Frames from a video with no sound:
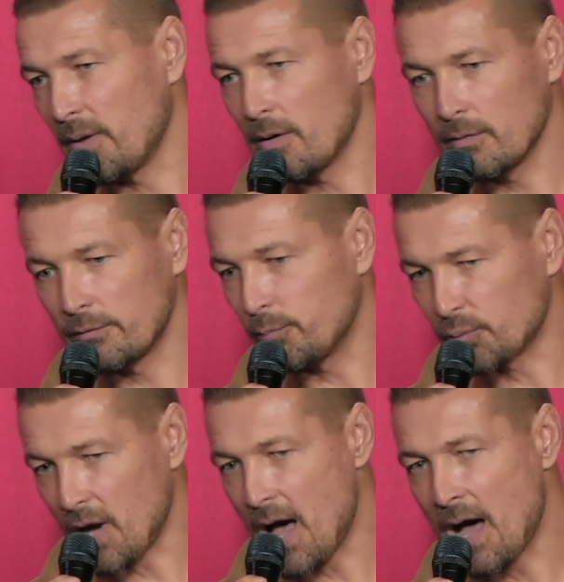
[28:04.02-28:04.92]
you know, to
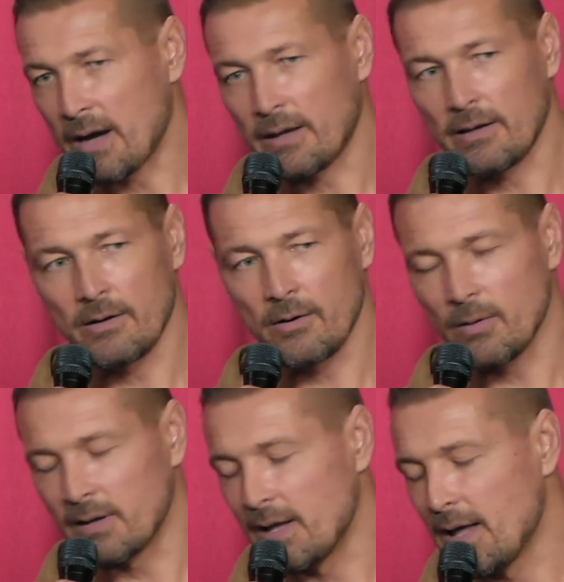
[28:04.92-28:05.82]
Prague, you know,
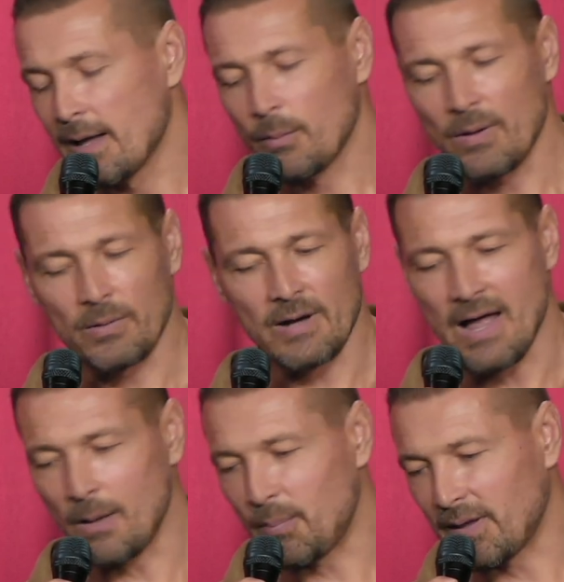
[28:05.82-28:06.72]
and we were
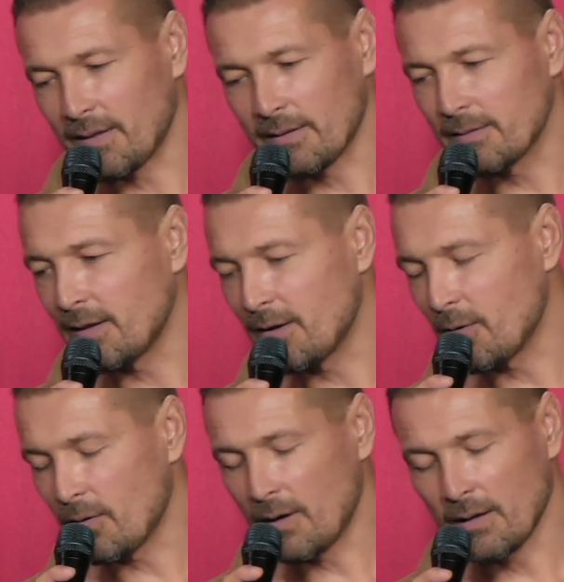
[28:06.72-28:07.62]
helping, you
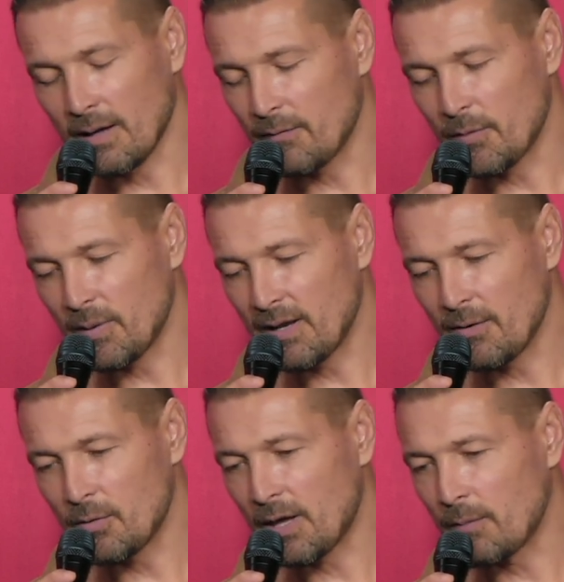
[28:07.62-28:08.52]
know, uh, everybody
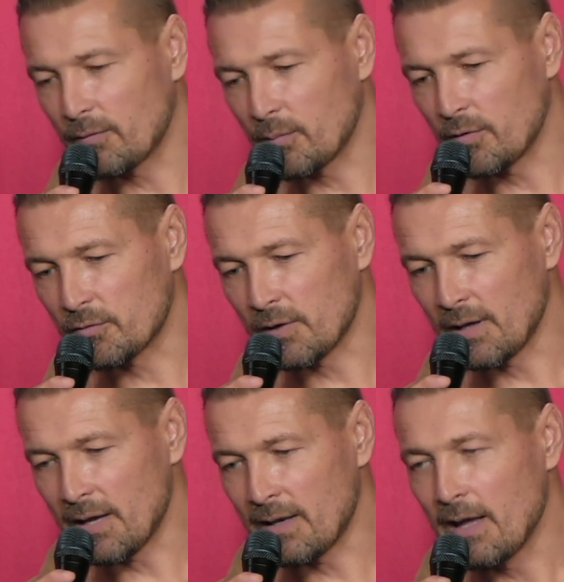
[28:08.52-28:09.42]
who came from
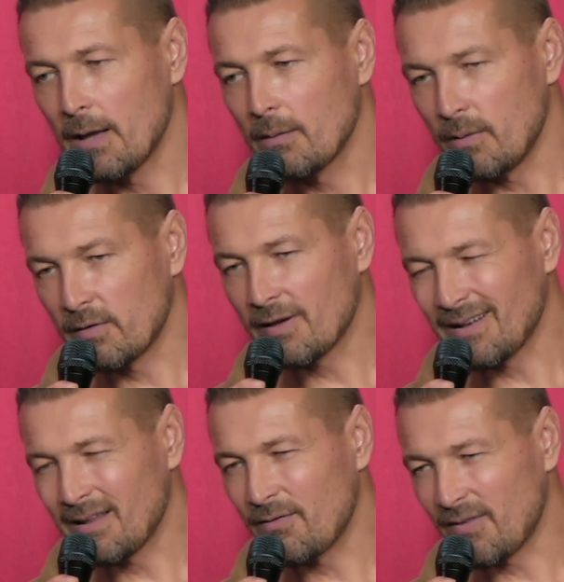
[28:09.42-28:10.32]
Ukraine, and we
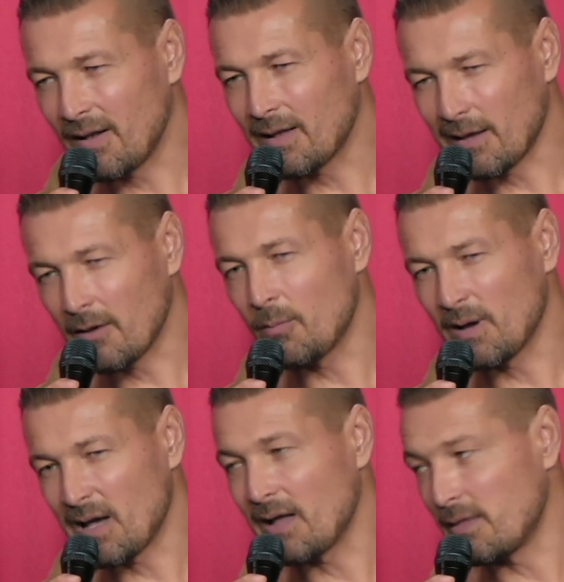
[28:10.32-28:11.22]
suddenly felt like, oh
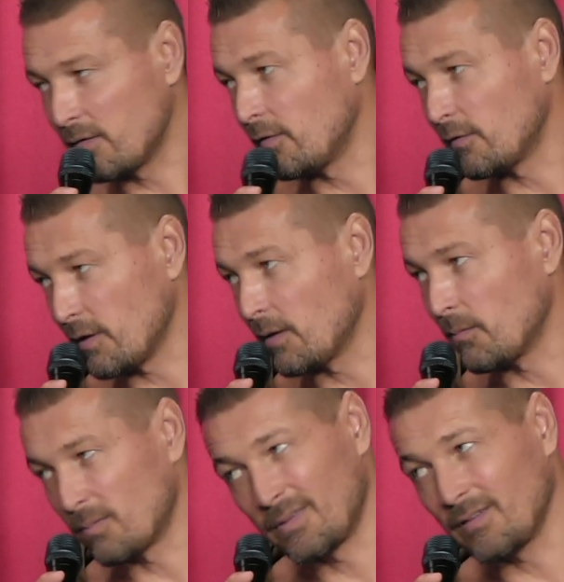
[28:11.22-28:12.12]
my God, this is like
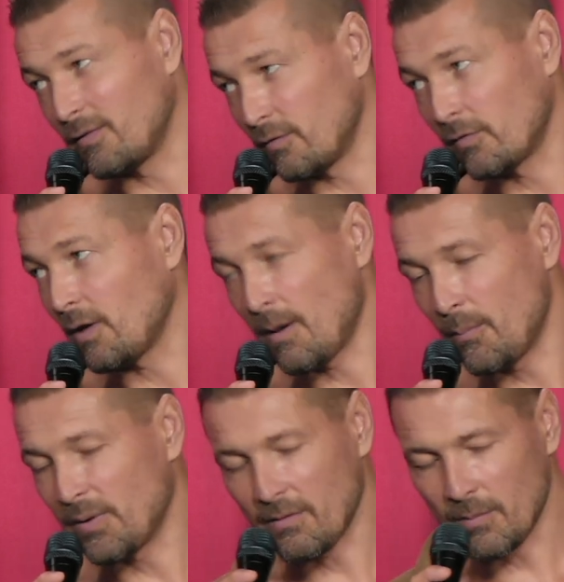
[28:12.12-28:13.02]
this is
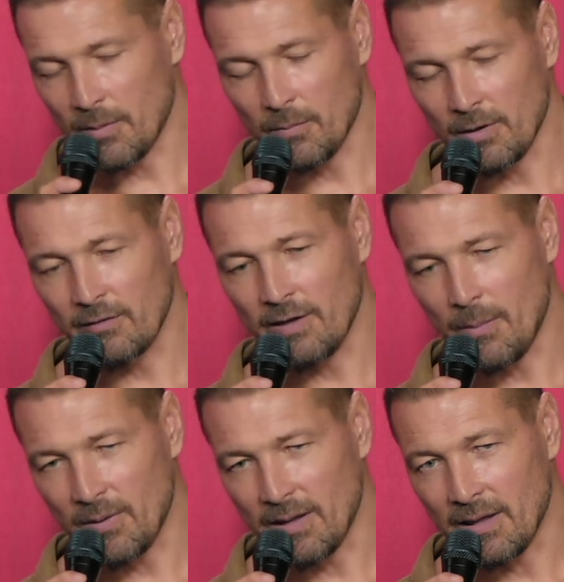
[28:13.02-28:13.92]
unbelievable, what is
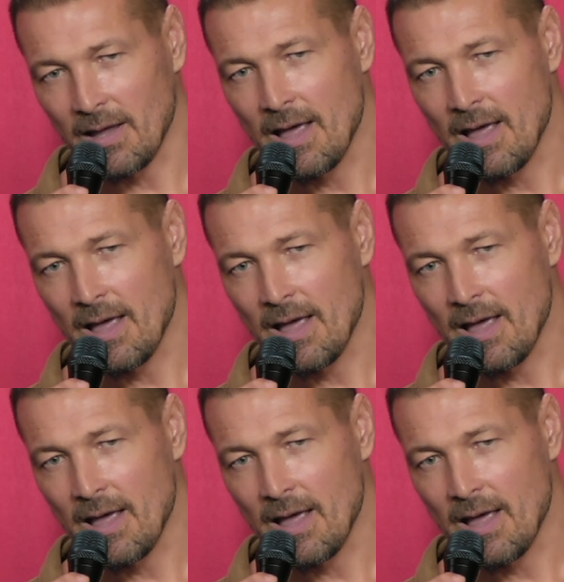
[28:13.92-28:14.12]
happening,